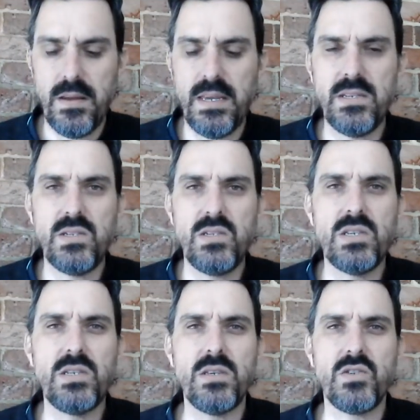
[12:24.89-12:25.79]
is
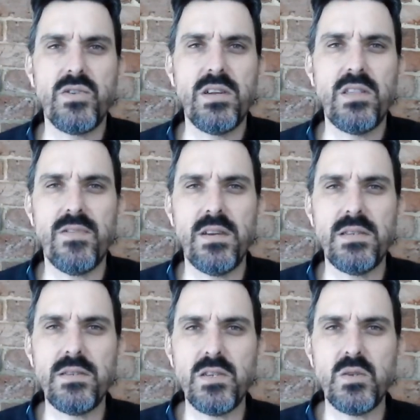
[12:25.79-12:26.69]
just the strength of it.
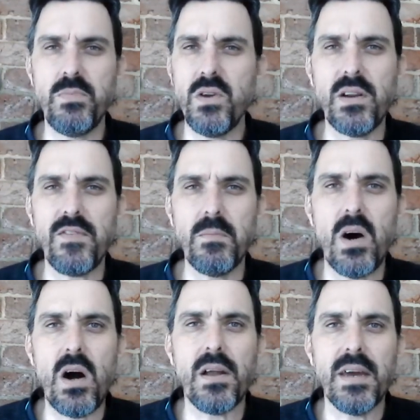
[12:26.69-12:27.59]
It's just beautifully
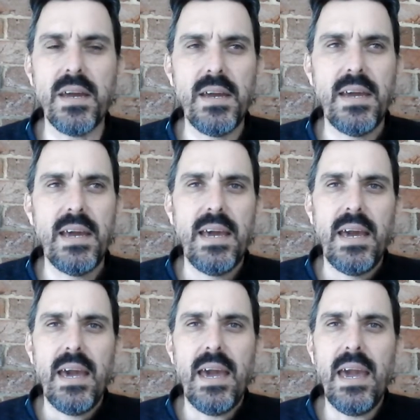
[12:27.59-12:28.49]
mild,
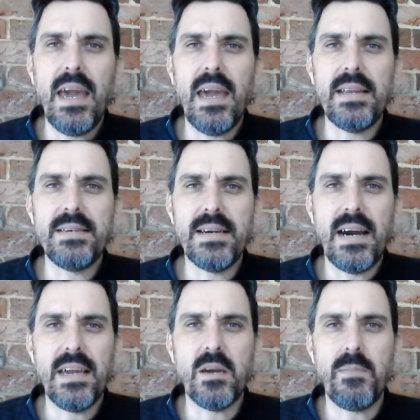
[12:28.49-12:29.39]
and
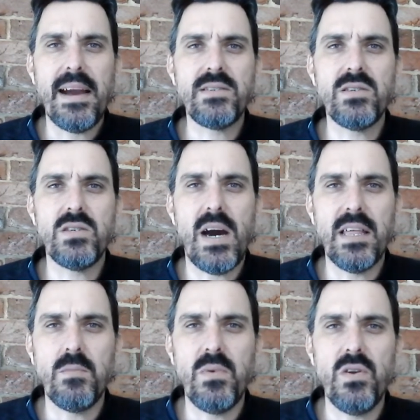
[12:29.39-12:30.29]
in comparison to
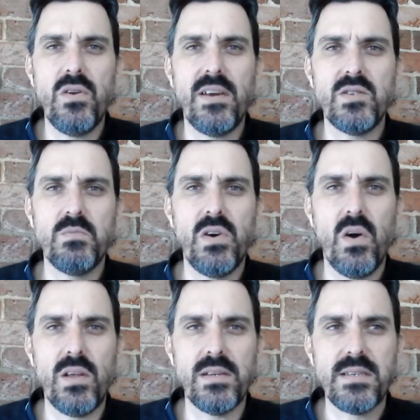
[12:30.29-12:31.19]
other Menudos and
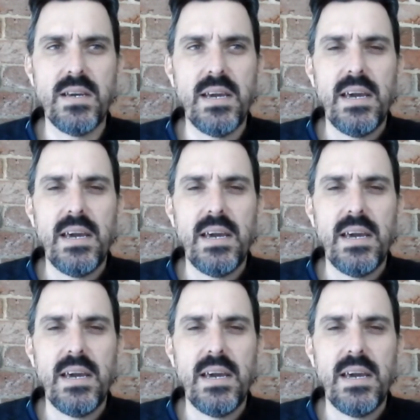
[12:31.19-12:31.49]
Perlas,